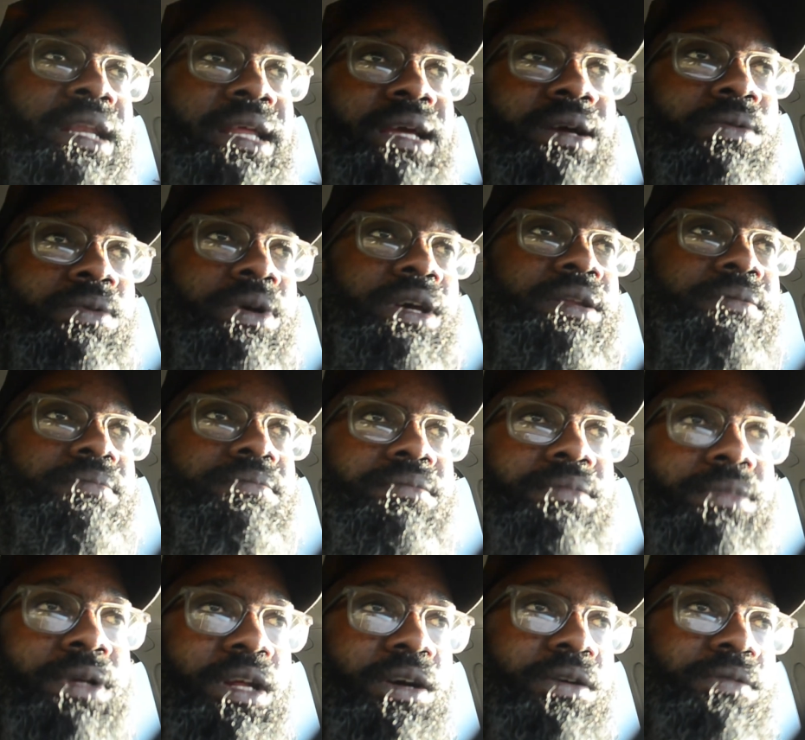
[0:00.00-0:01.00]
dealing with,
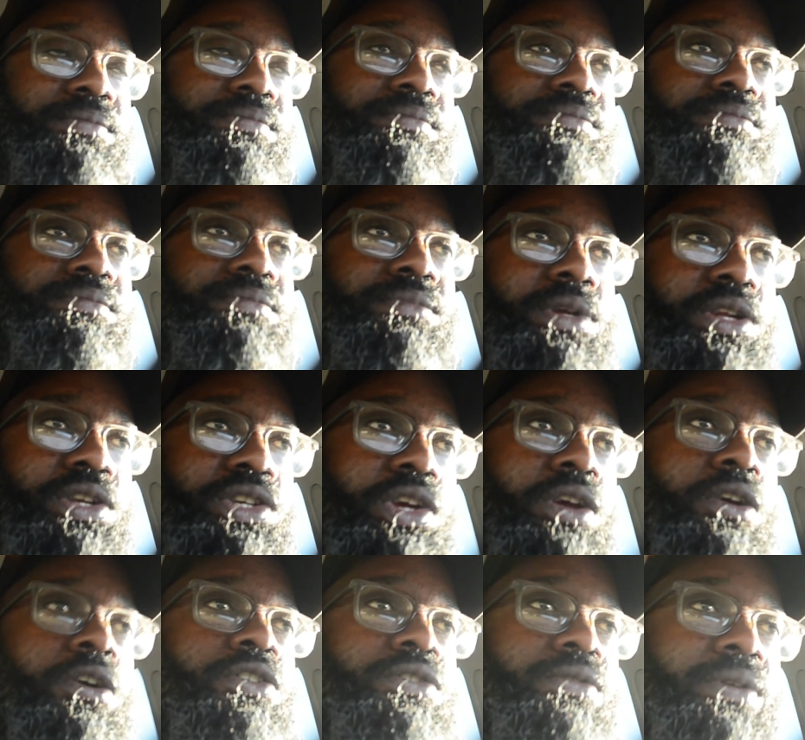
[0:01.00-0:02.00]

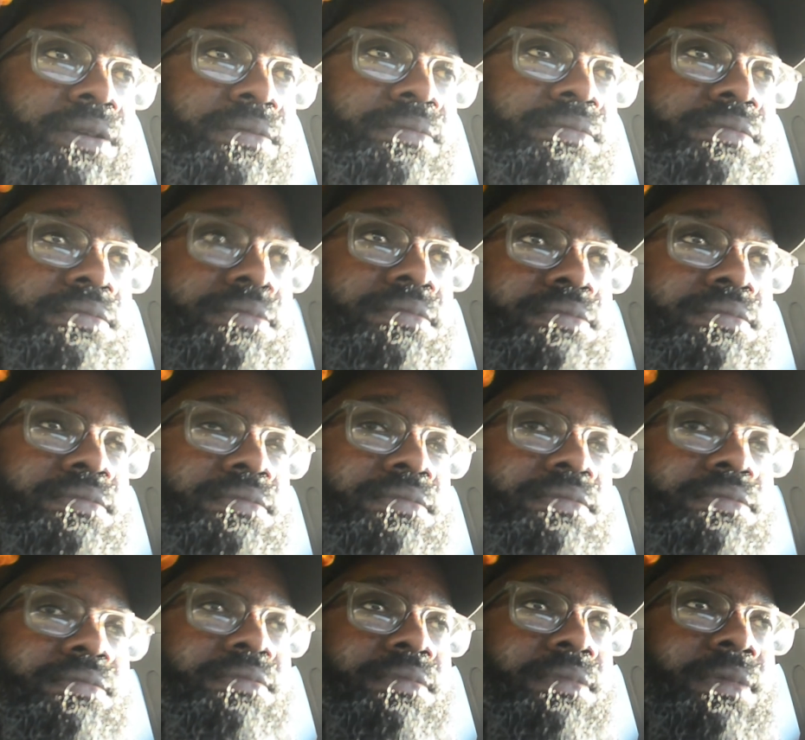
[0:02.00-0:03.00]
children
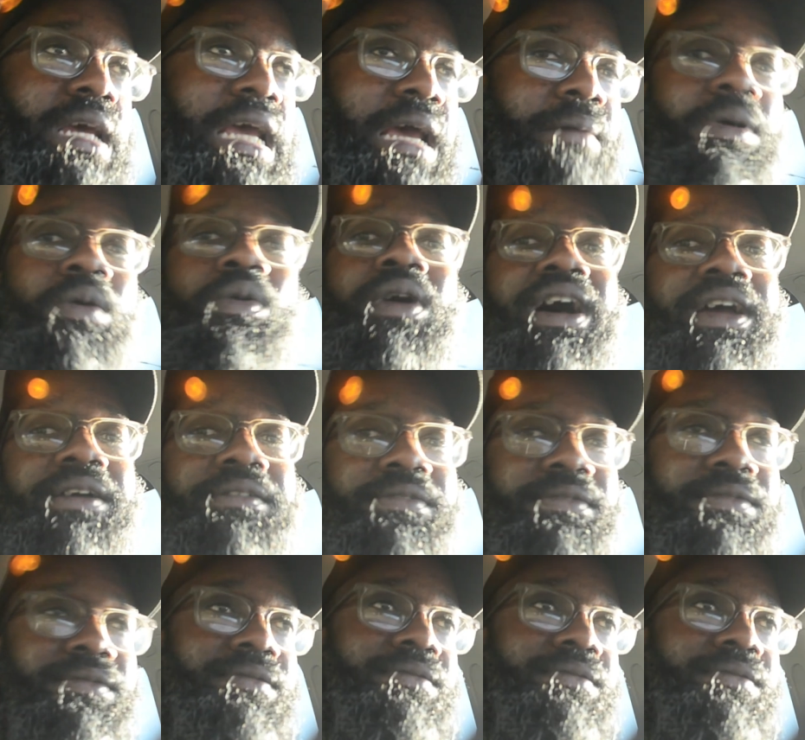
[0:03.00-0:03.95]
and my wife